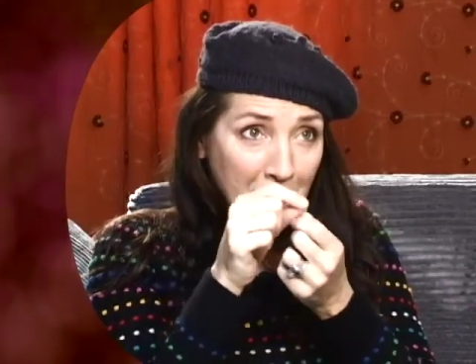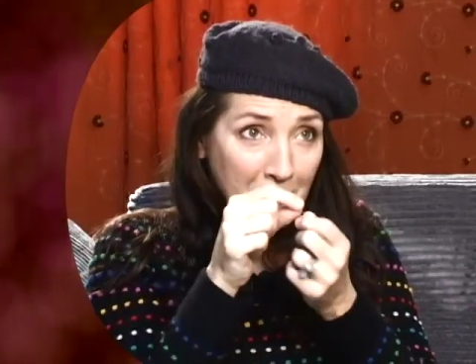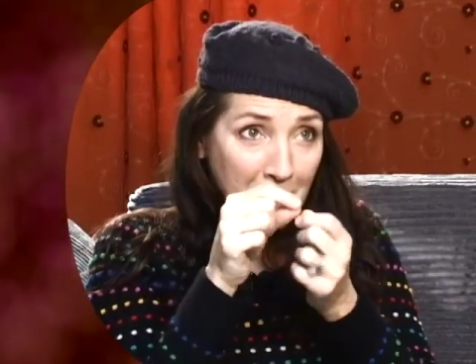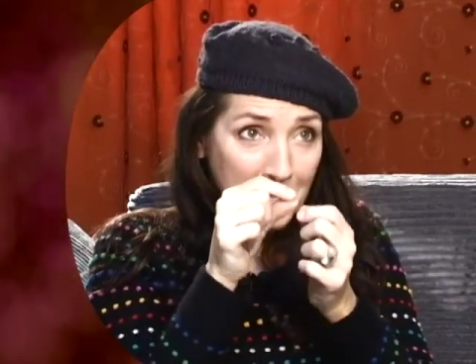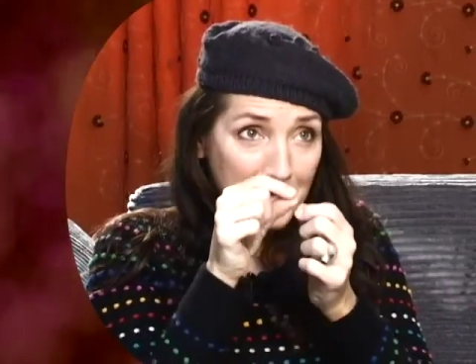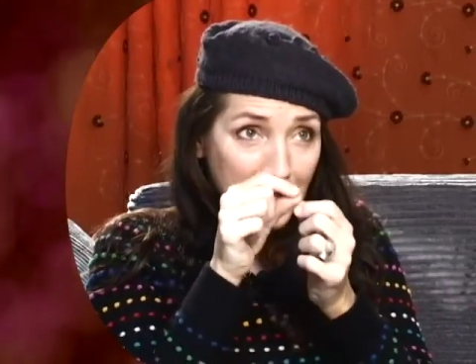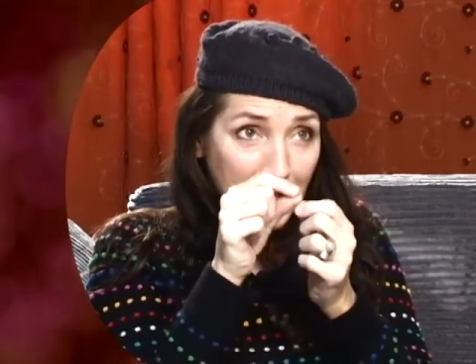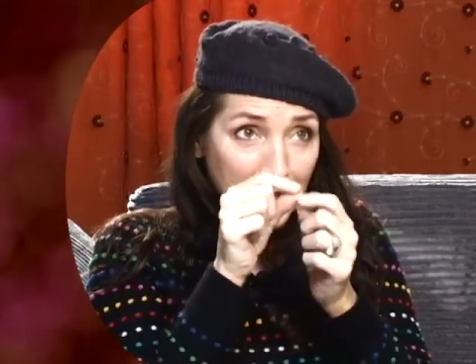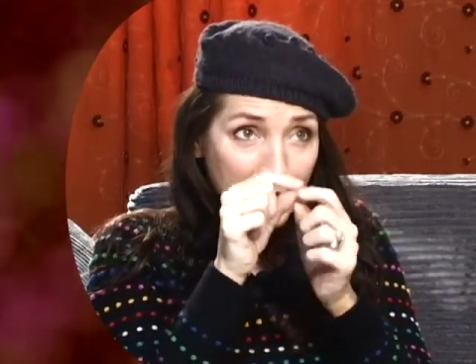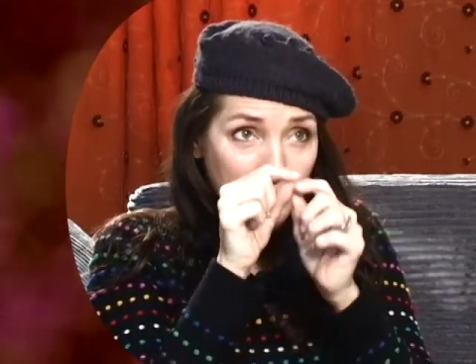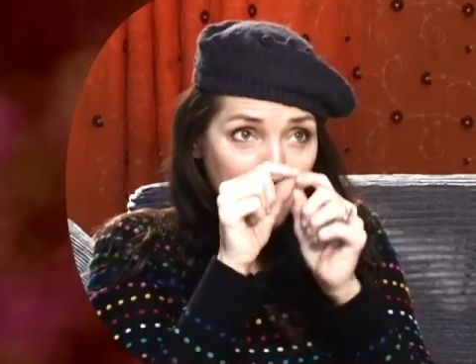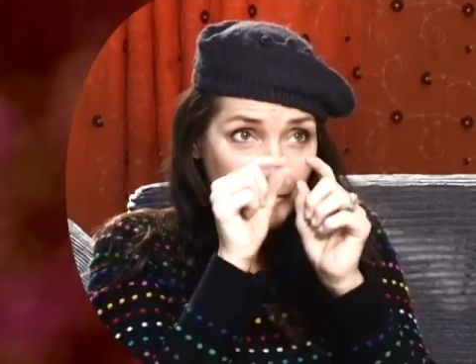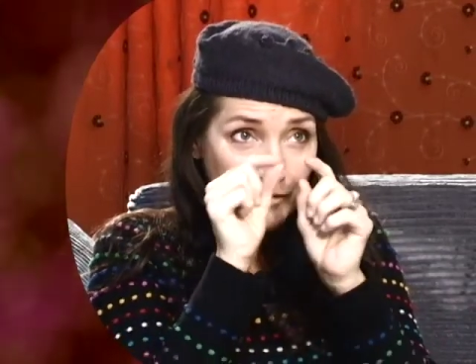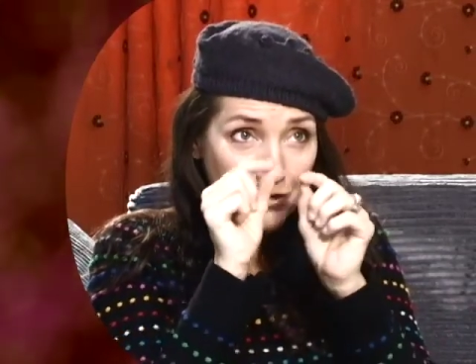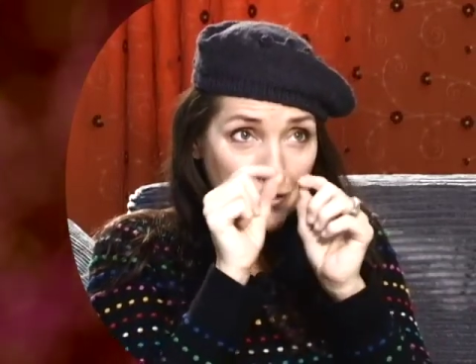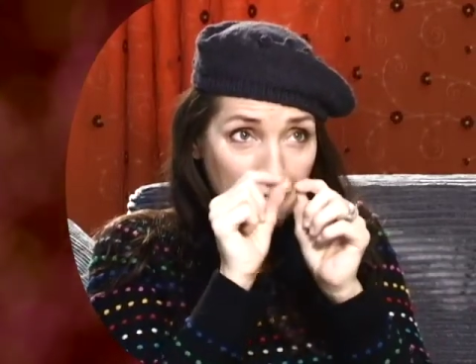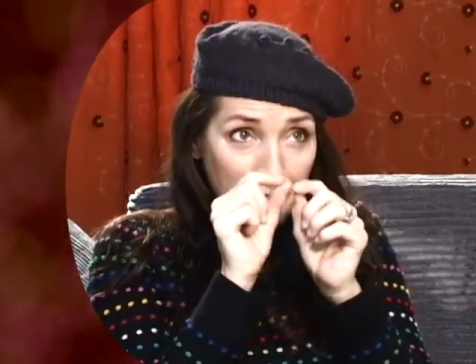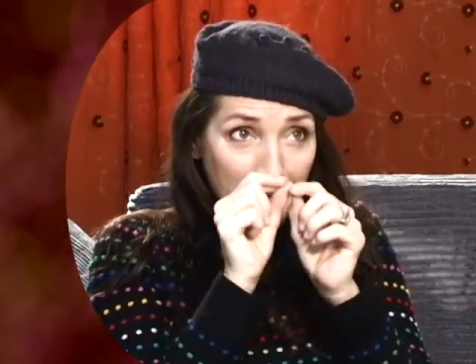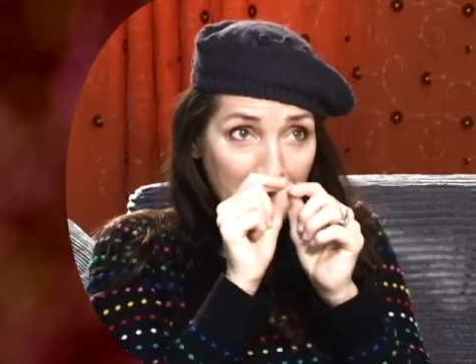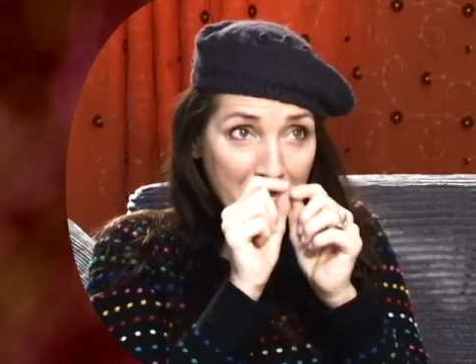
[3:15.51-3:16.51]
It's like the
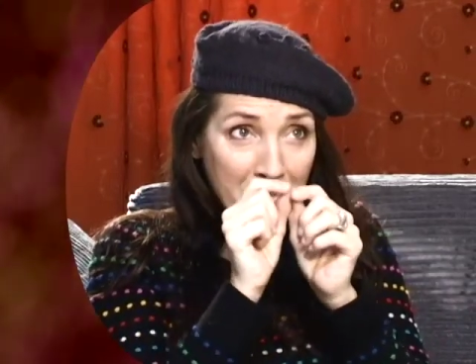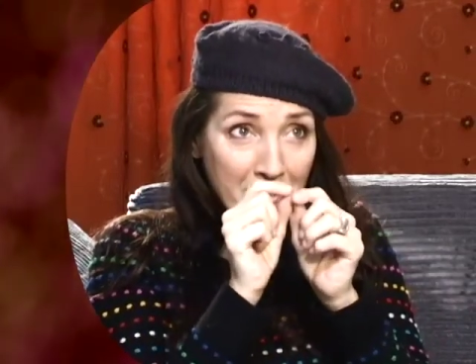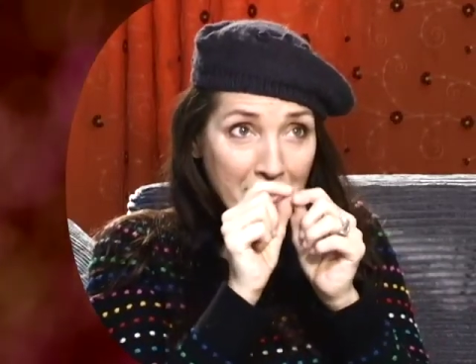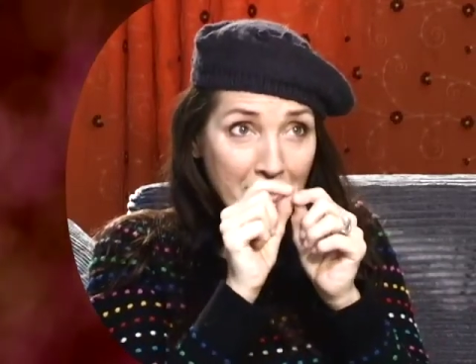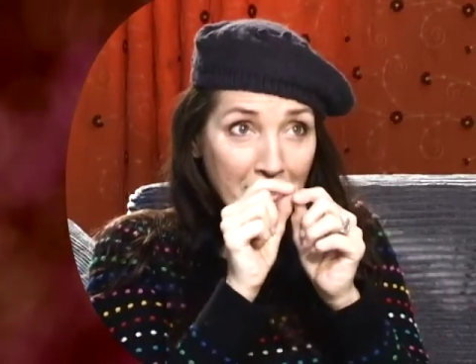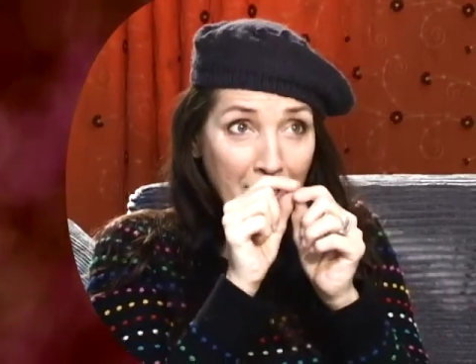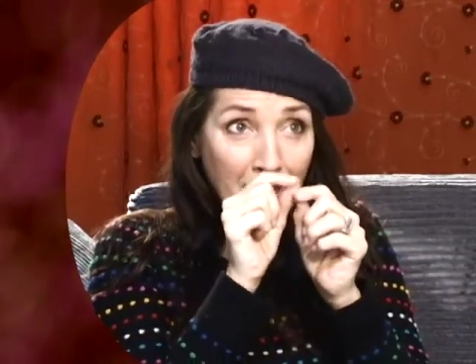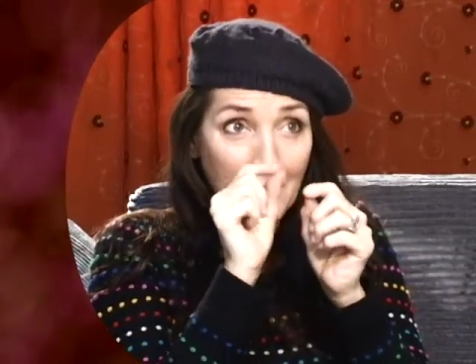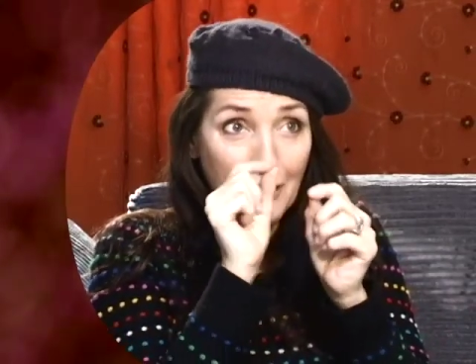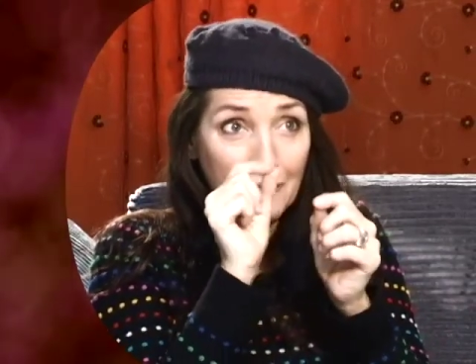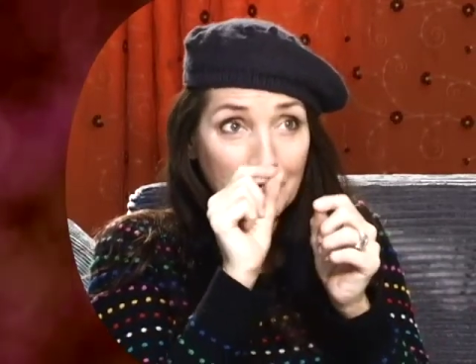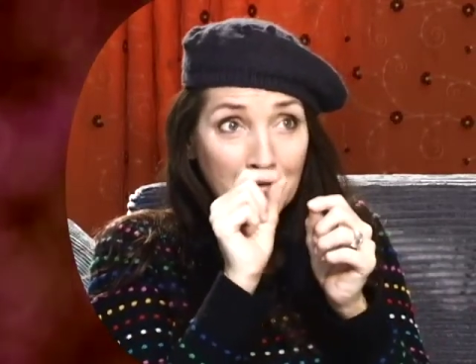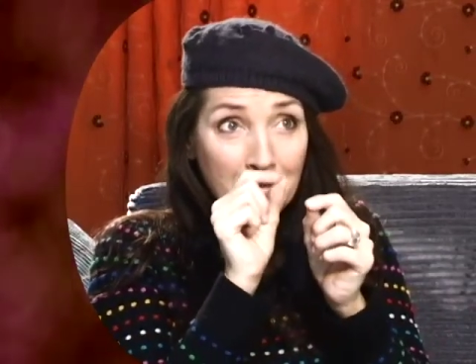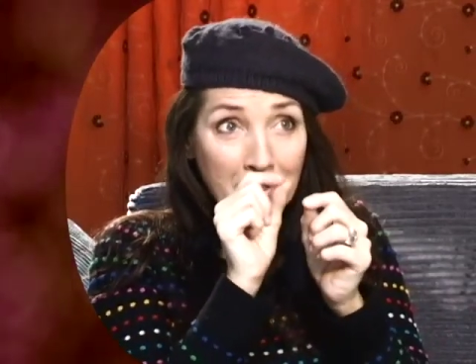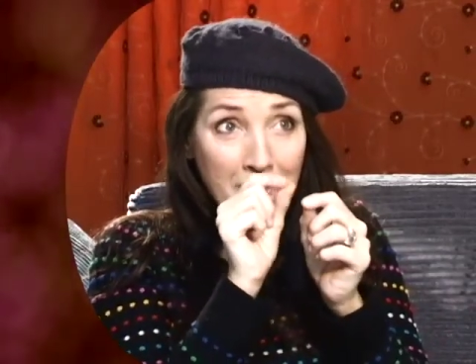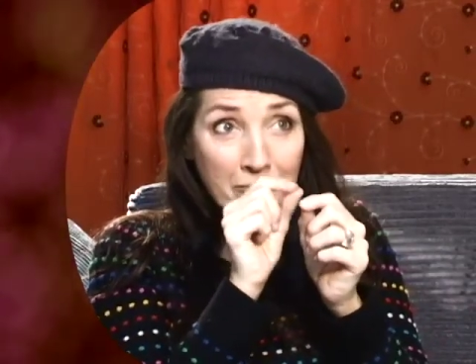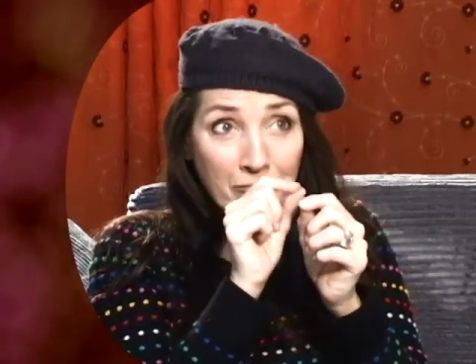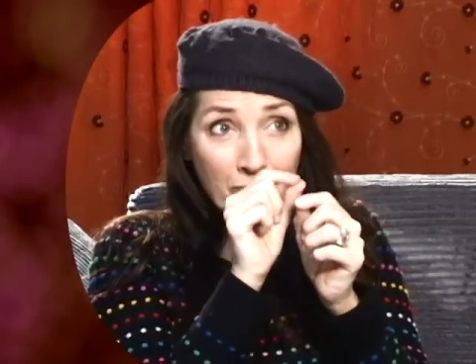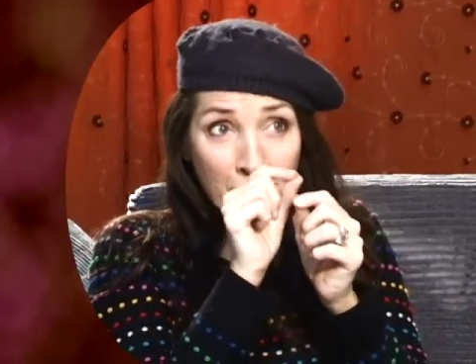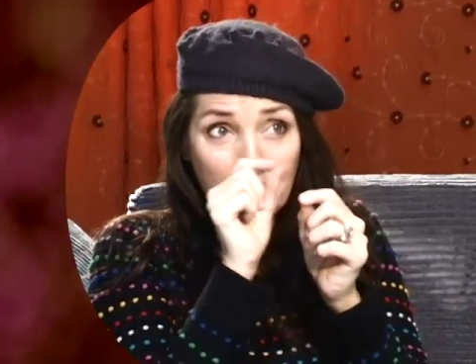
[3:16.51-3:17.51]
top has a little
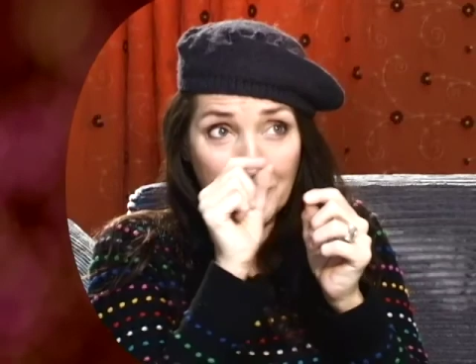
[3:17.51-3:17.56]
elephant